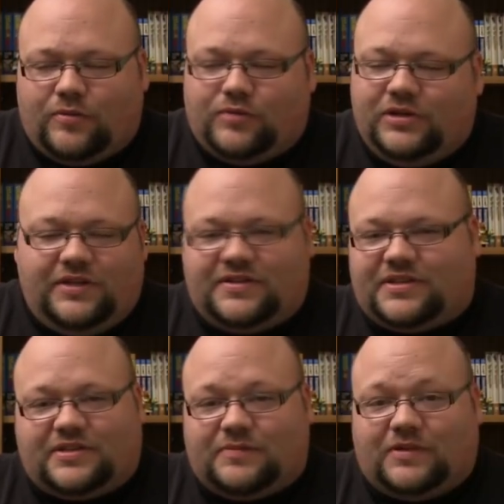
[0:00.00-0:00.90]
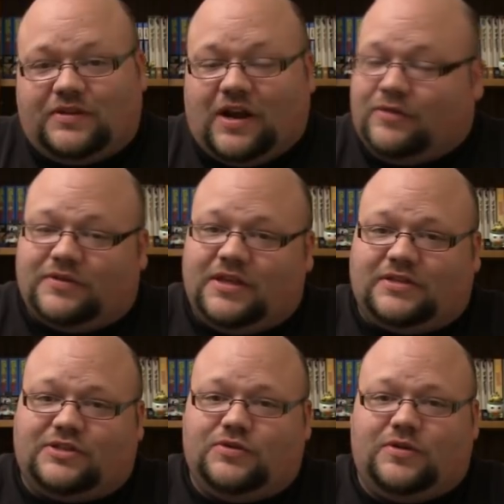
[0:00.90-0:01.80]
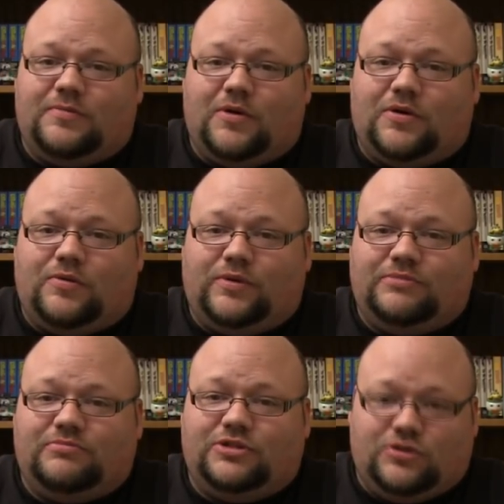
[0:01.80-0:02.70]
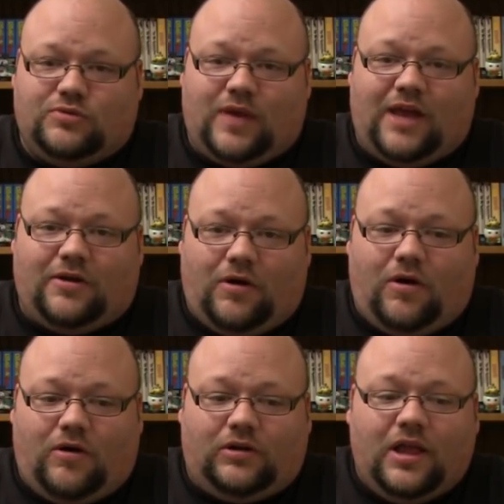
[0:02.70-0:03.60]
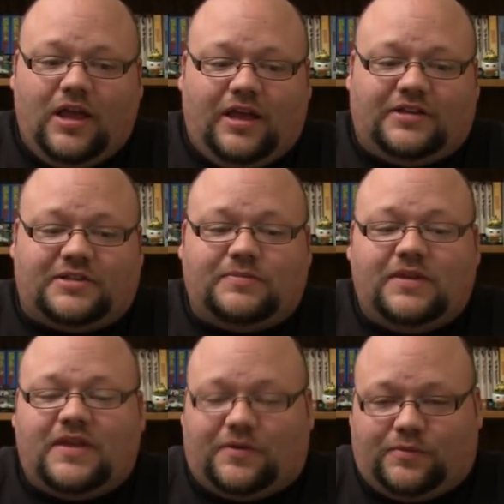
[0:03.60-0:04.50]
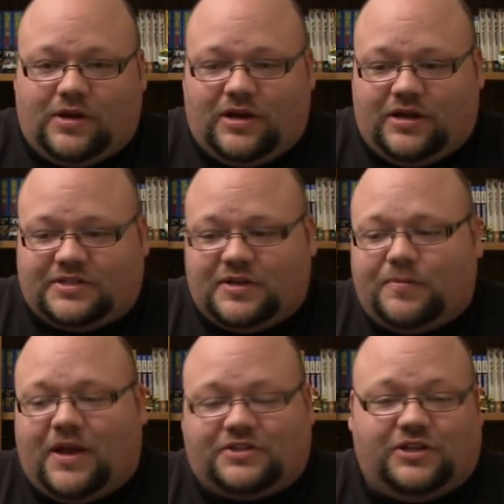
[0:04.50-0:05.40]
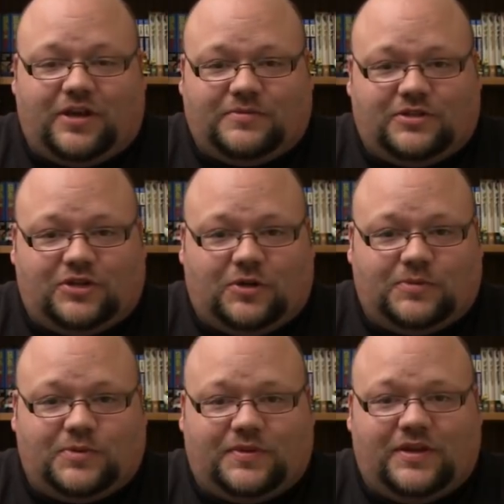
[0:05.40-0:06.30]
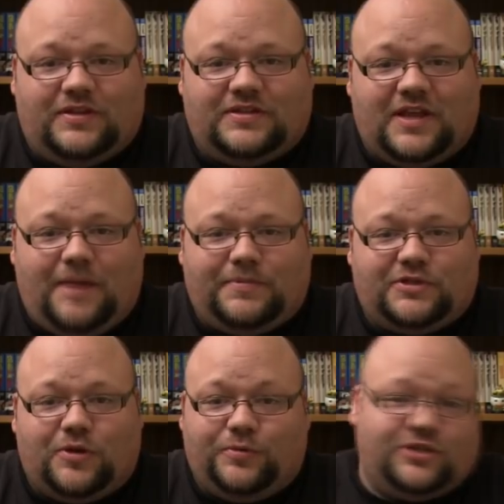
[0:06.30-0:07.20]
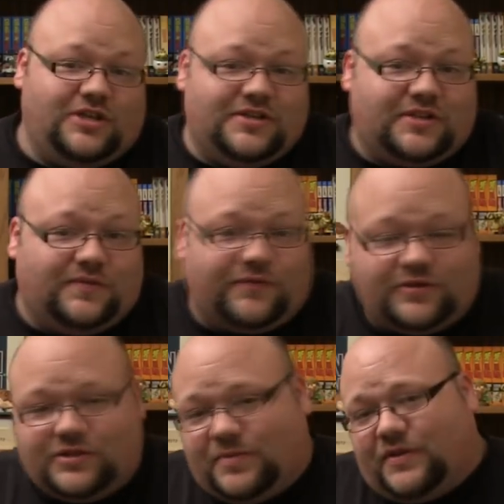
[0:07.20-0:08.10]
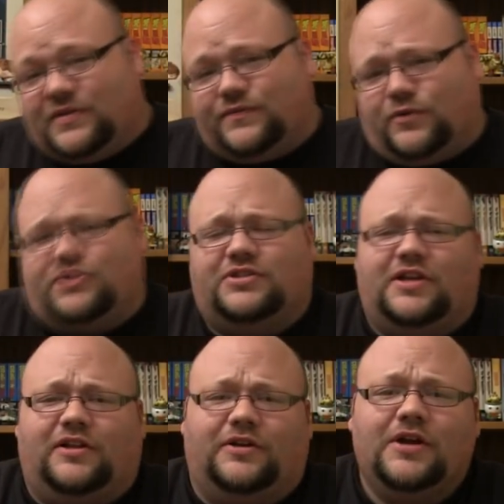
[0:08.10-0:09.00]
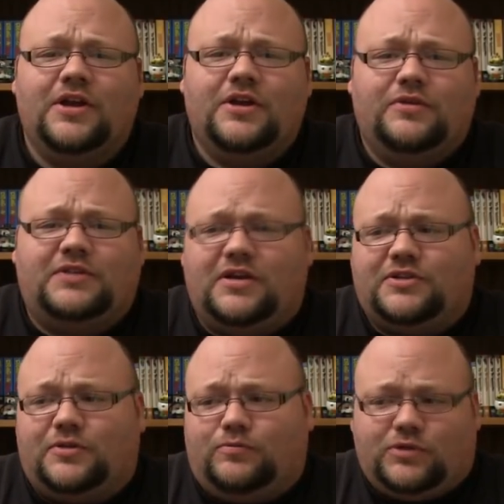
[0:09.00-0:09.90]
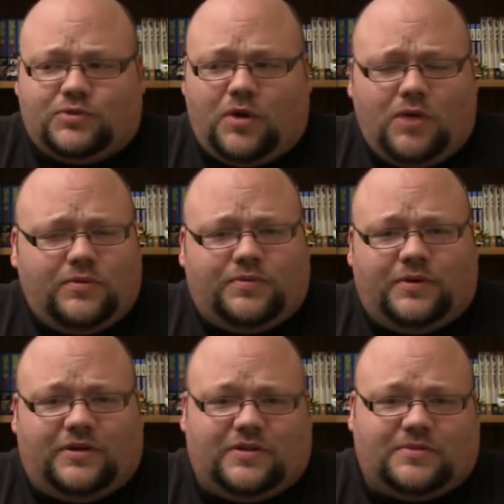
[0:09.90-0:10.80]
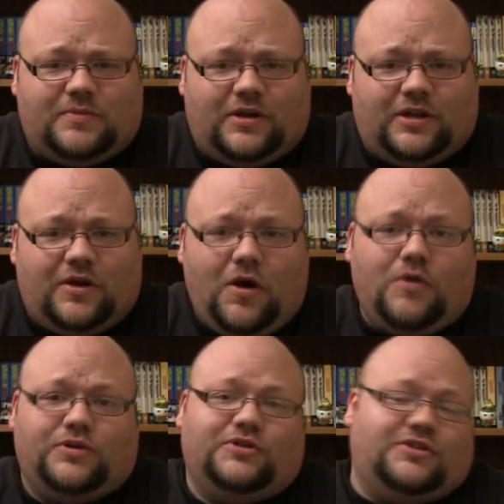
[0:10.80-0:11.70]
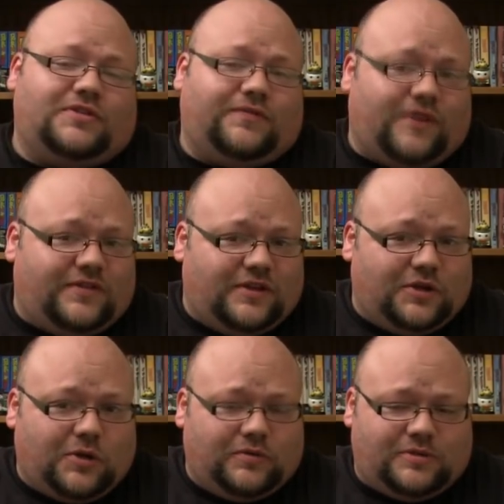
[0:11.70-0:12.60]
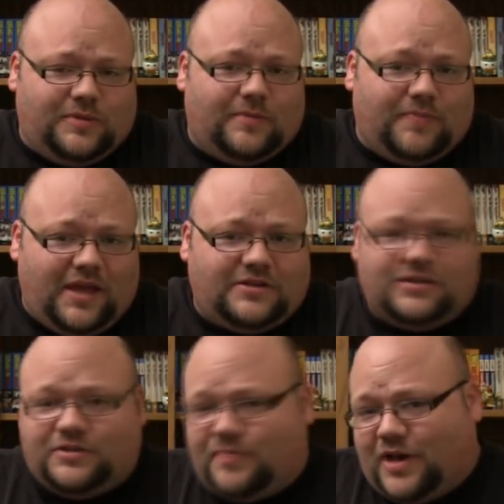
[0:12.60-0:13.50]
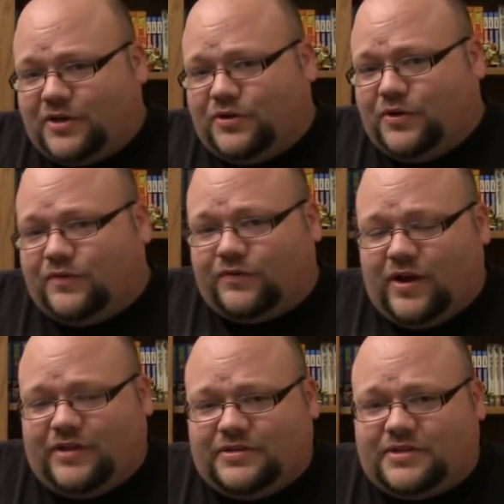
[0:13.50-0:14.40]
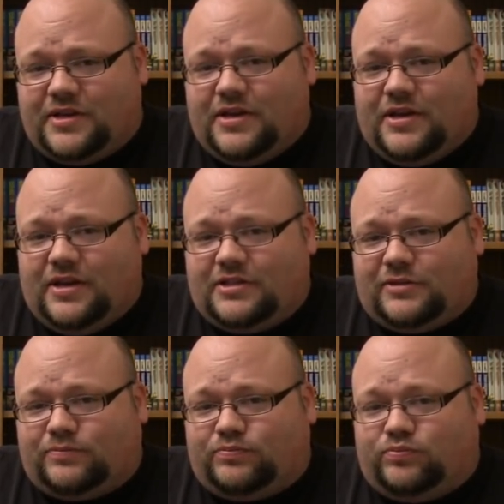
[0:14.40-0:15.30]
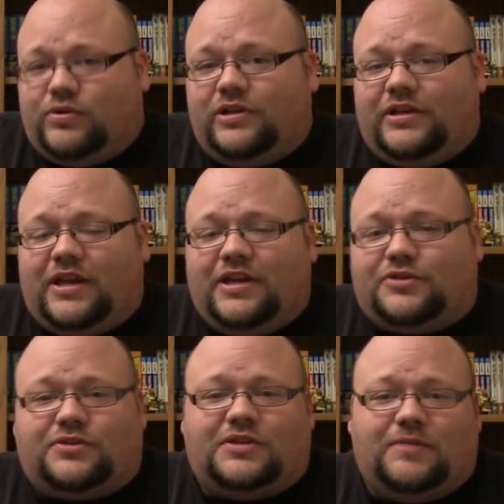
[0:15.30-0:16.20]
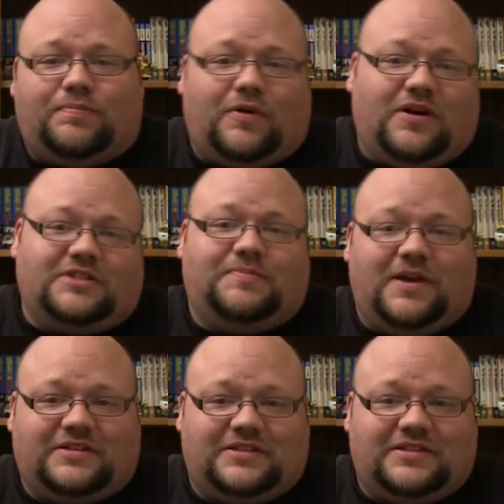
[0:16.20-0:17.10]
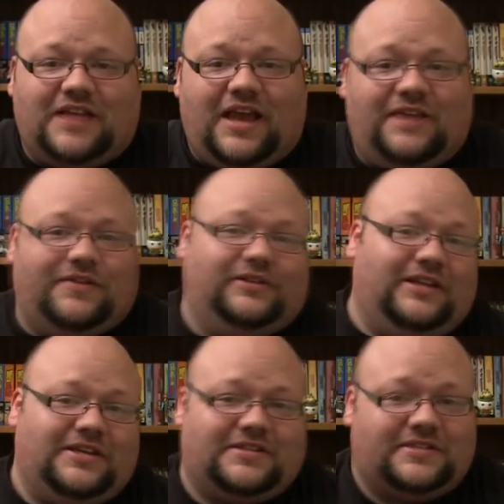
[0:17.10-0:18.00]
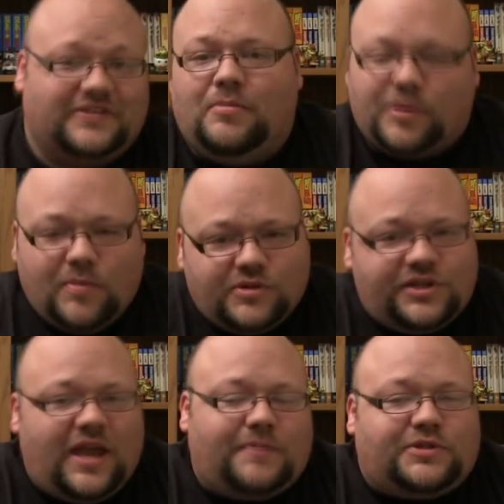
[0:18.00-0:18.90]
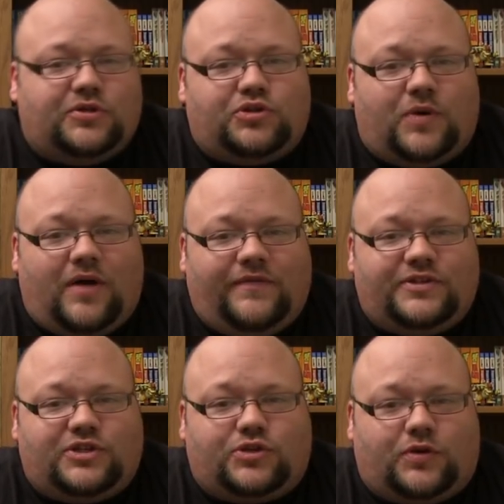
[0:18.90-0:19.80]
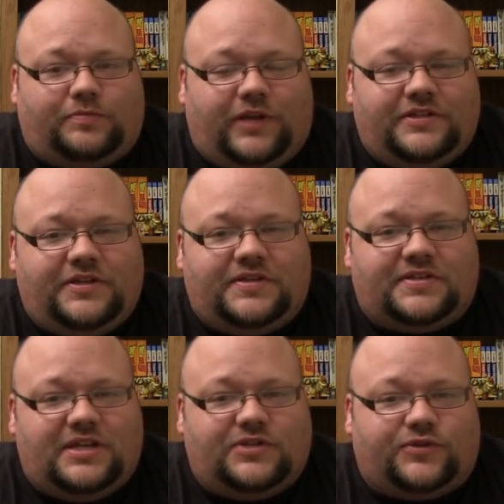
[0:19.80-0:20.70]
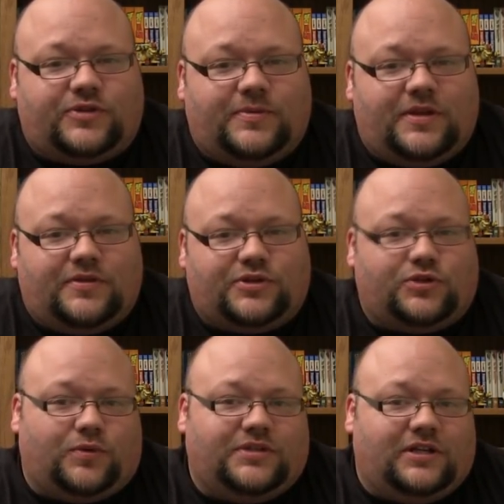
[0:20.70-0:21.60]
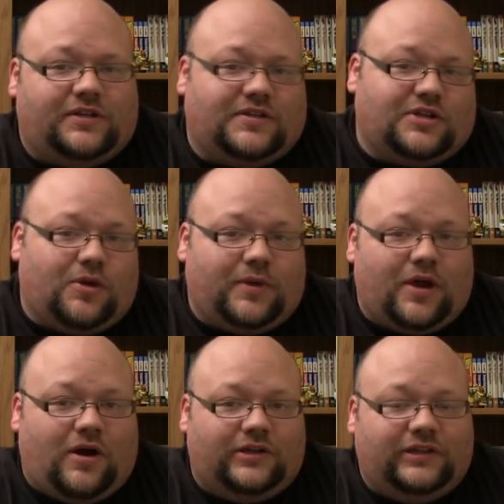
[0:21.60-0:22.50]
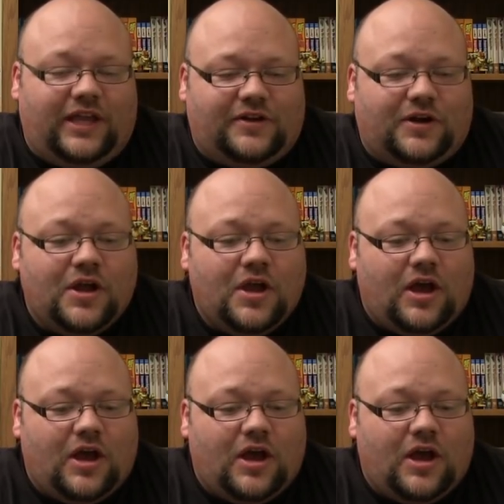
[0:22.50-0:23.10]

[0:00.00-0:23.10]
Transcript: Really, this is something that I don't think Sugimoto would do at all. And it's something that Aserpa actually comes to terms with in this episode when she is confronted by this fortune teller who tells her, what's wrong with winning this money? Oh, you're just afraid that you're going to be abandoned by your new friends. It's a really interesting prospect, to say the least. But mostly, episode 12 is just sort of planting the seeds for some of the other storytelling that's going on later.